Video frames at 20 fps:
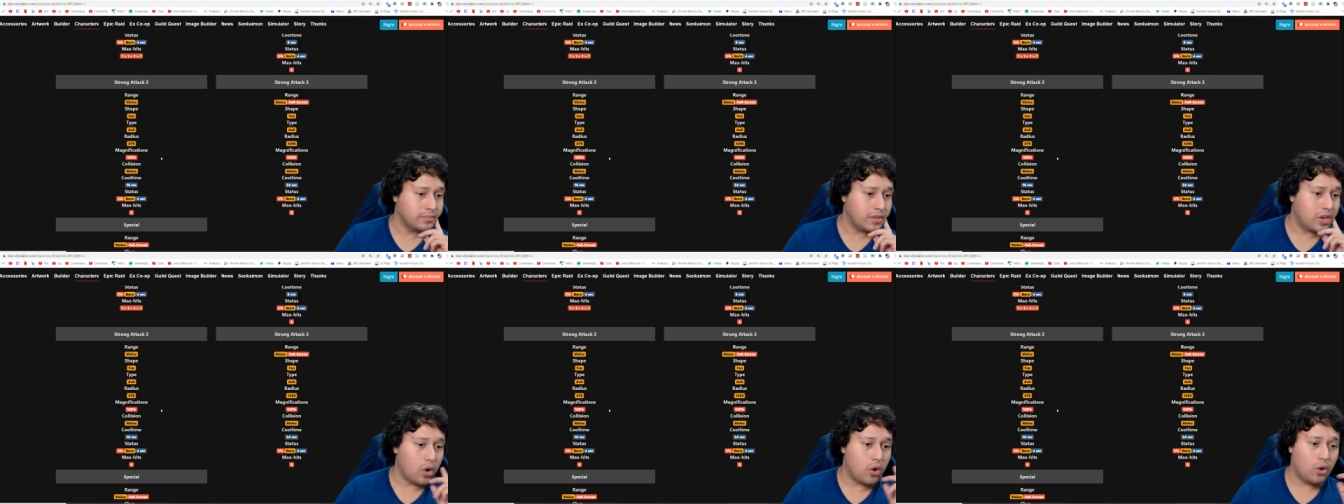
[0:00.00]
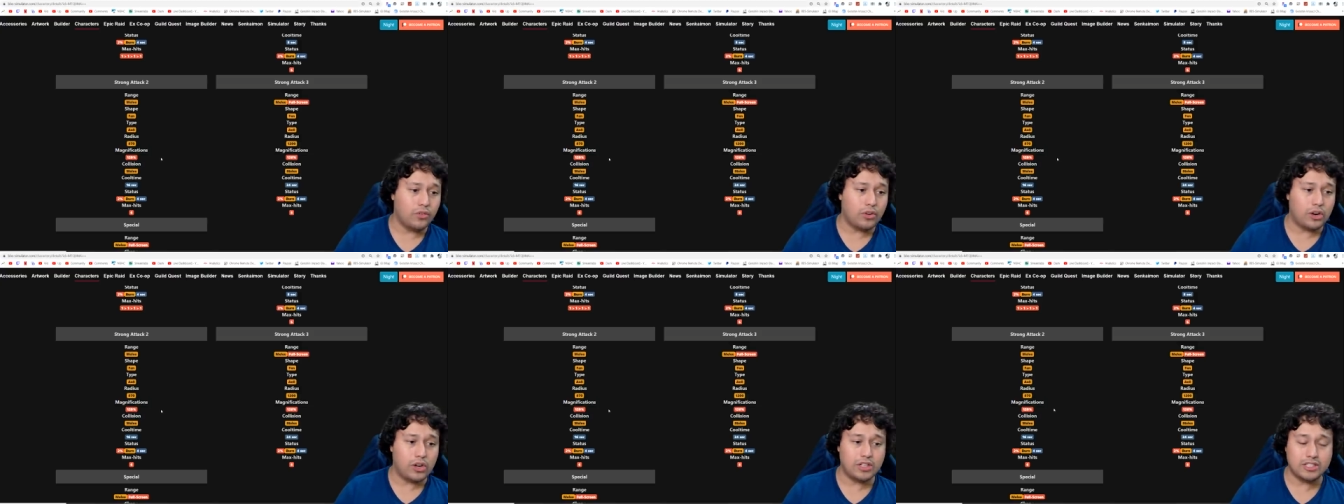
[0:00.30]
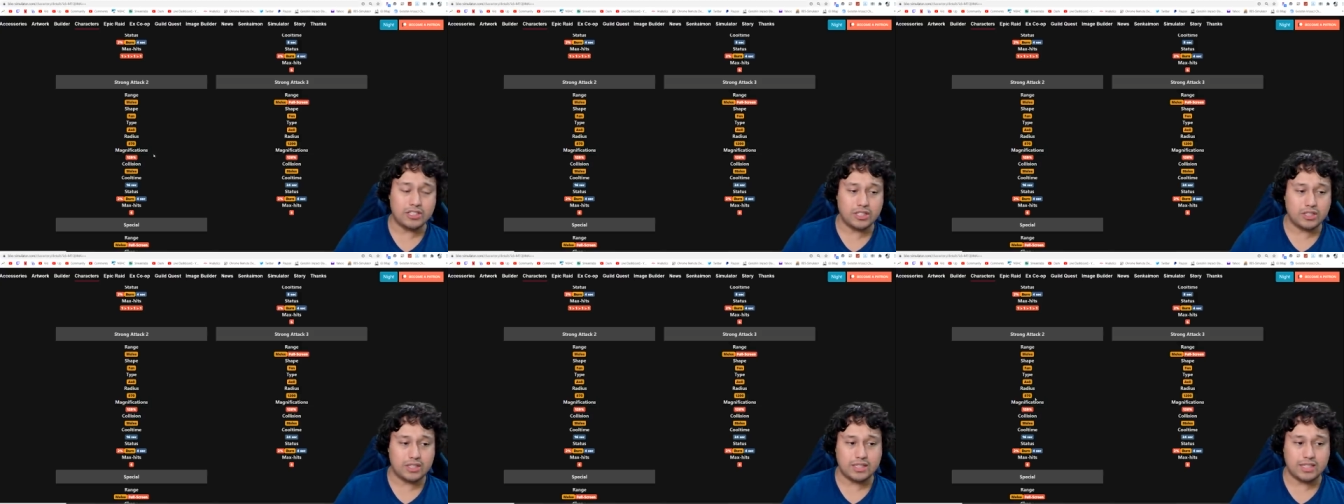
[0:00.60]
overall,
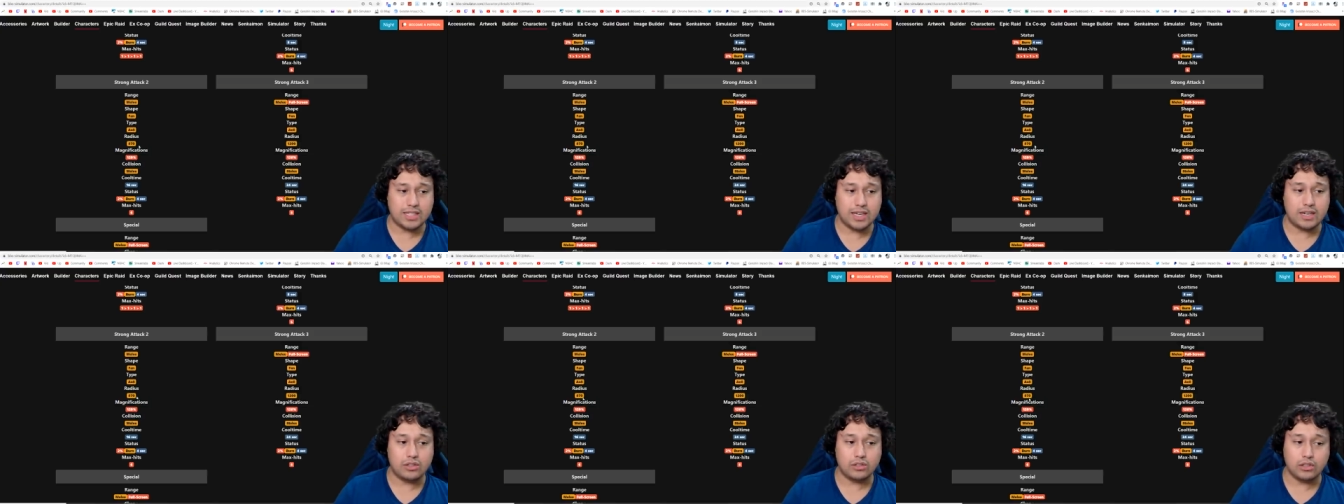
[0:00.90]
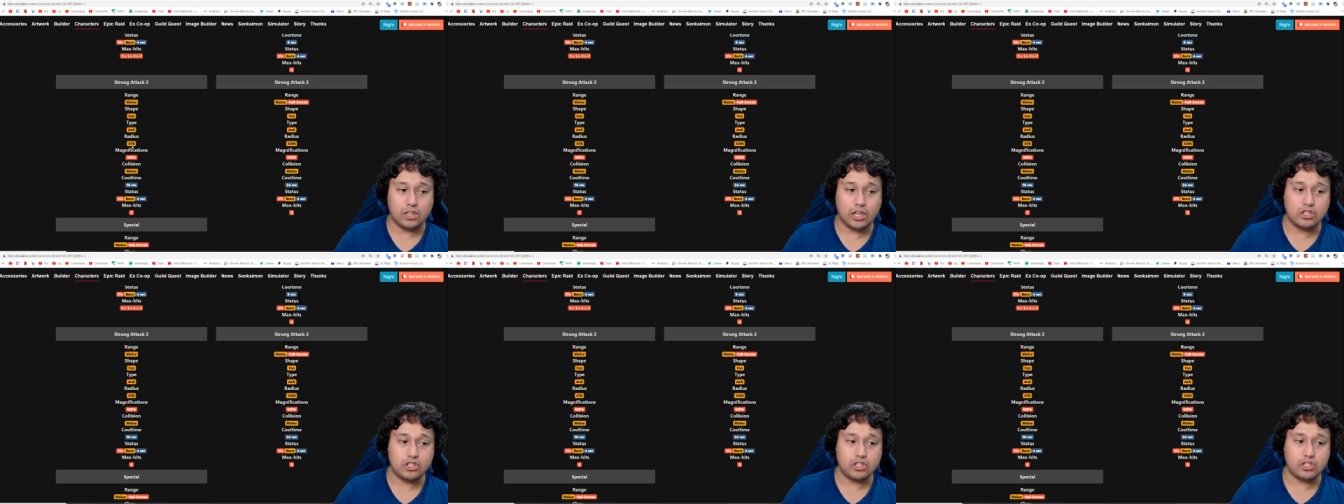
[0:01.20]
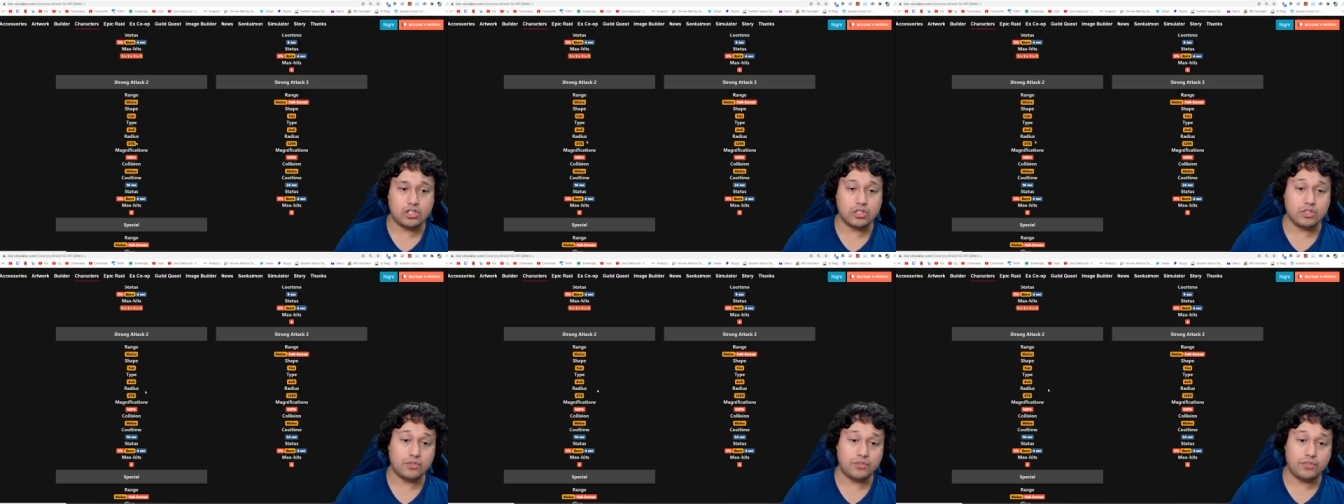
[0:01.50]
it's just a standard lunge,
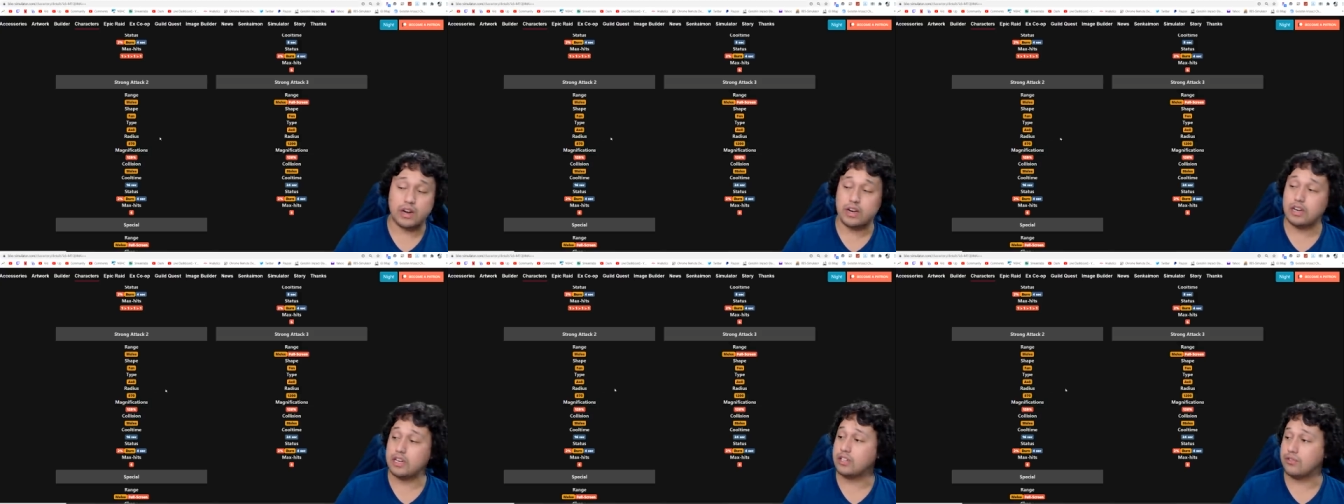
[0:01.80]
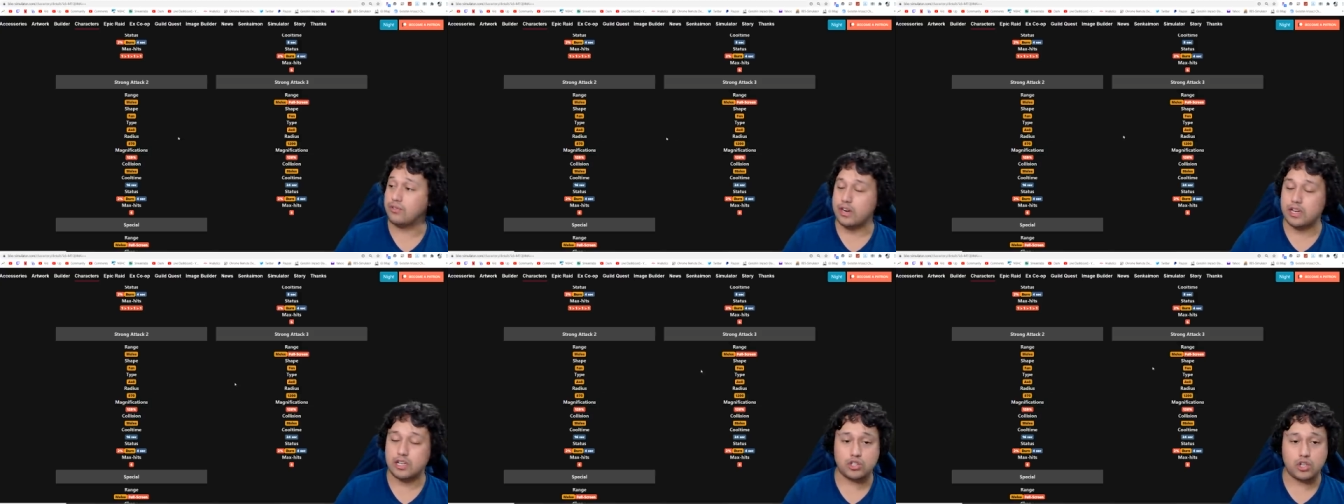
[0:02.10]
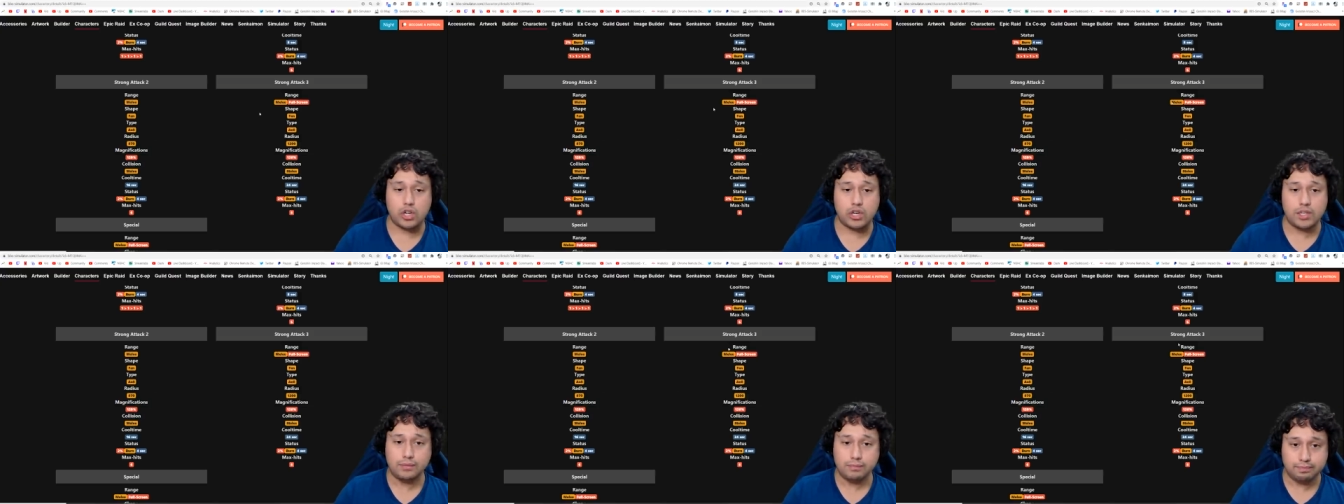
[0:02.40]
just very good range
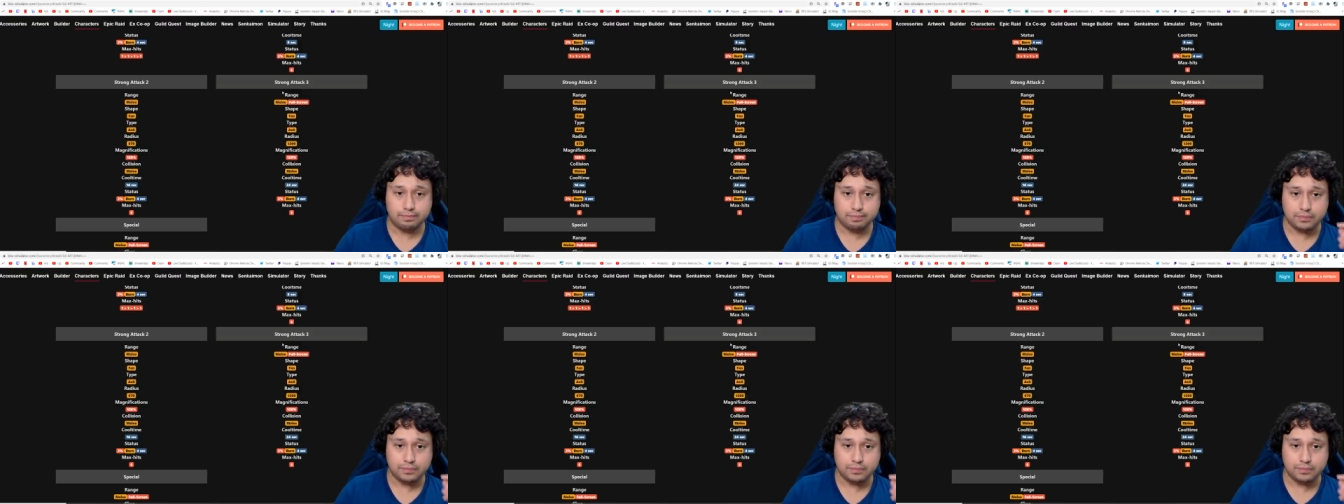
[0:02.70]
on it.